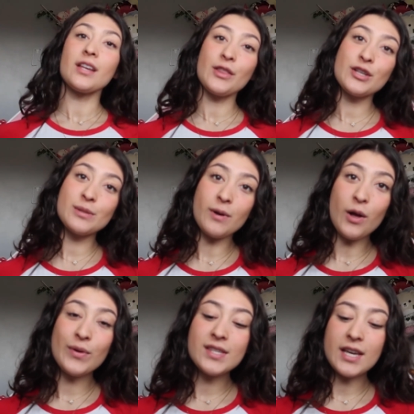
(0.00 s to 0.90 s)
The other
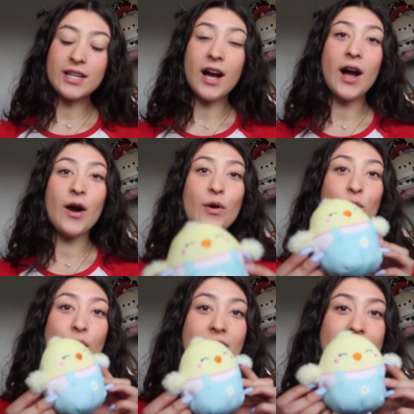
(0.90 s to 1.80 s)
small ones I got
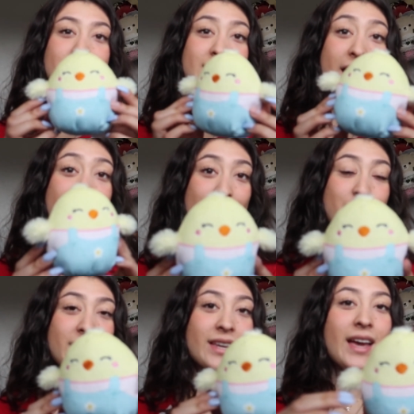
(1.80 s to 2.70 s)
was
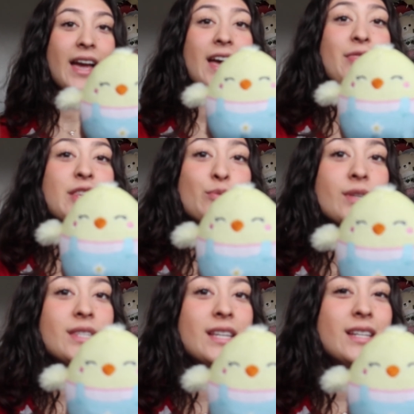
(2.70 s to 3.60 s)
Amy, and this
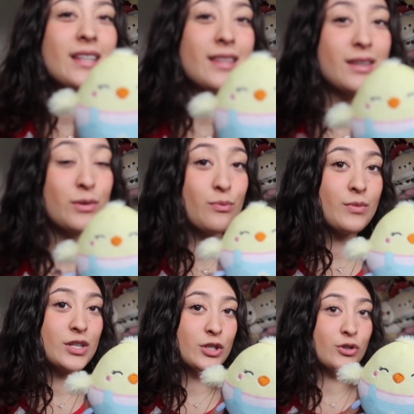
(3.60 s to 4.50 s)
was in the
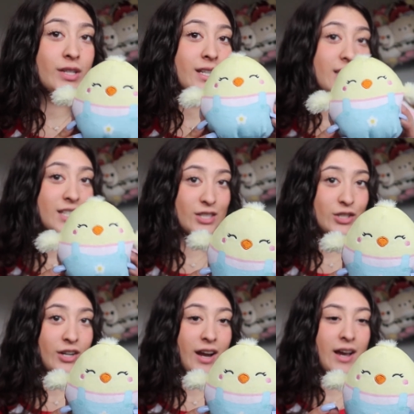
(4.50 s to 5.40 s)
mystery
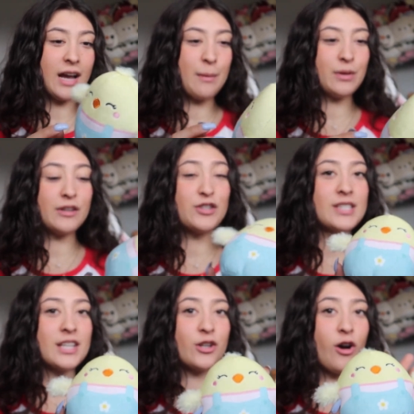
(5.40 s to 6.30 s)
Easter egg. I believe
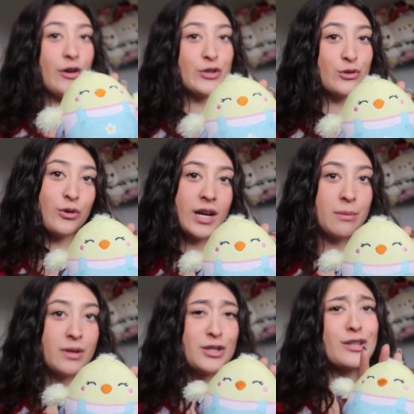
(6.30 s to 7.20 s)
she's like cottage core
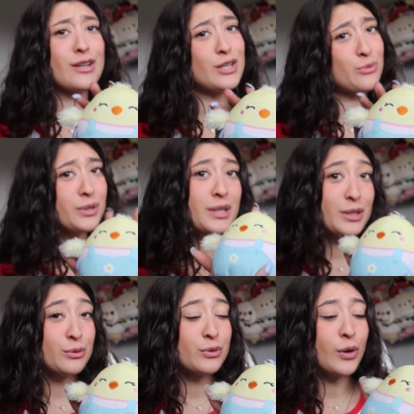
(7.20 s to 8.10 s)
Amy. She is really
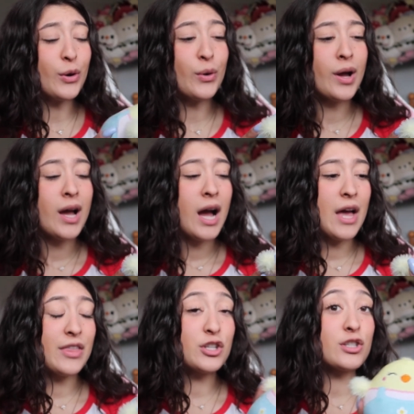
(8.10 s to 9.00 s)
cute though.
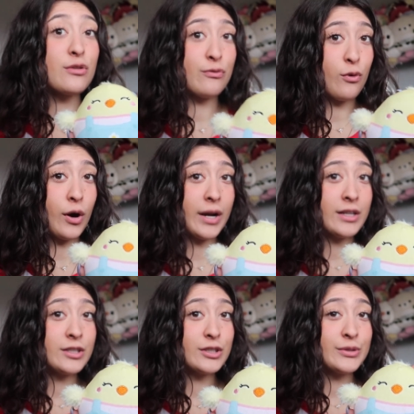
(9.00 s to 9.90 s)
I think she's a 4-inch.